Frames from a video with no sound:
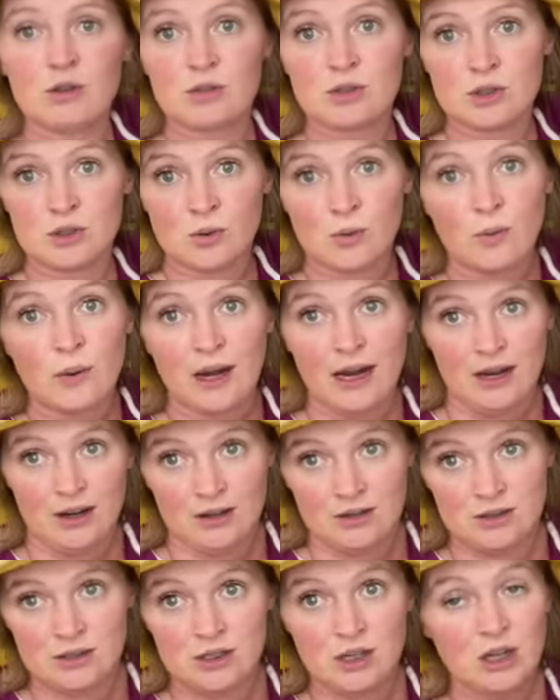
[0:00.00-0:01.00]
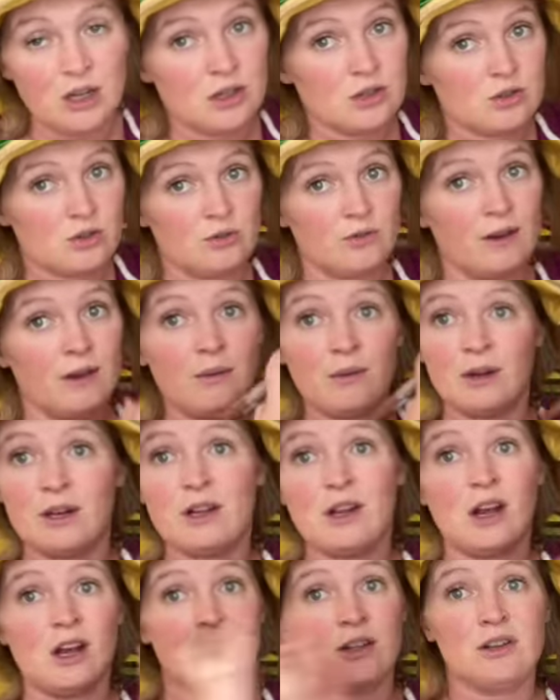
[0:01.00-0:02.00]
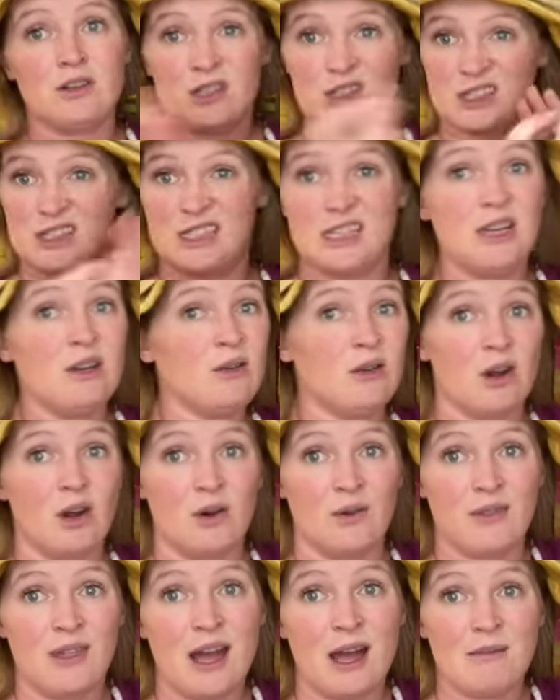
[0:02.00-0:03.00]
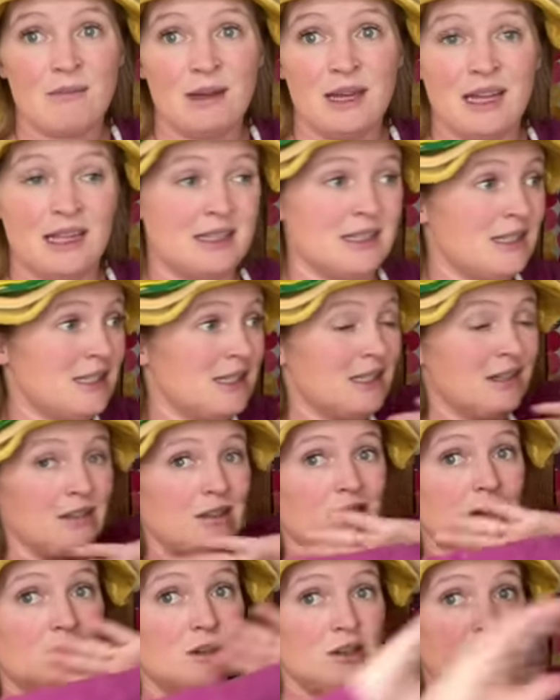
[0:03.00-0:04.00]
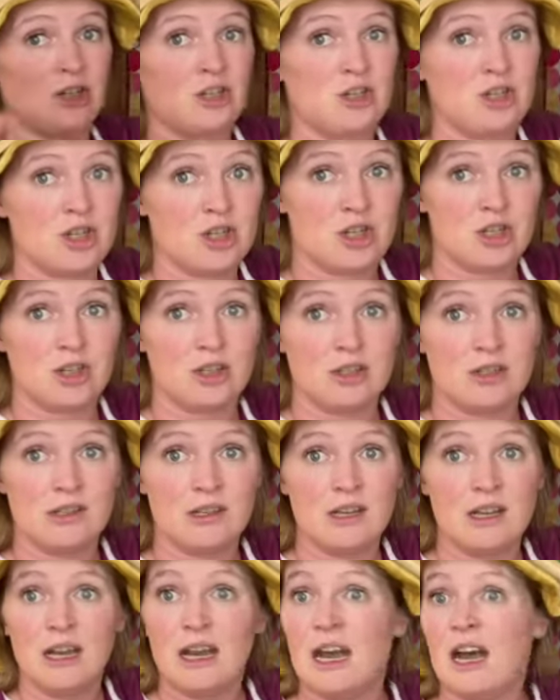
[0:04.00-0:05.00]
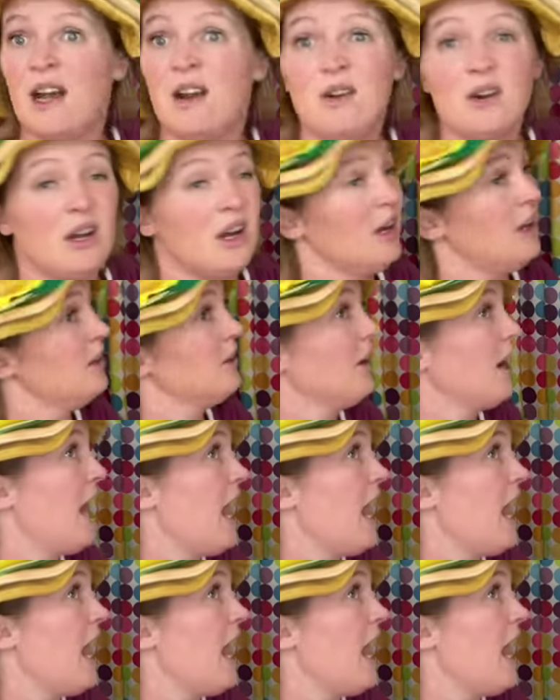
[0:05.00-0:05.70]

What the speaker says: squares. So if I want to color 0, that means I don't color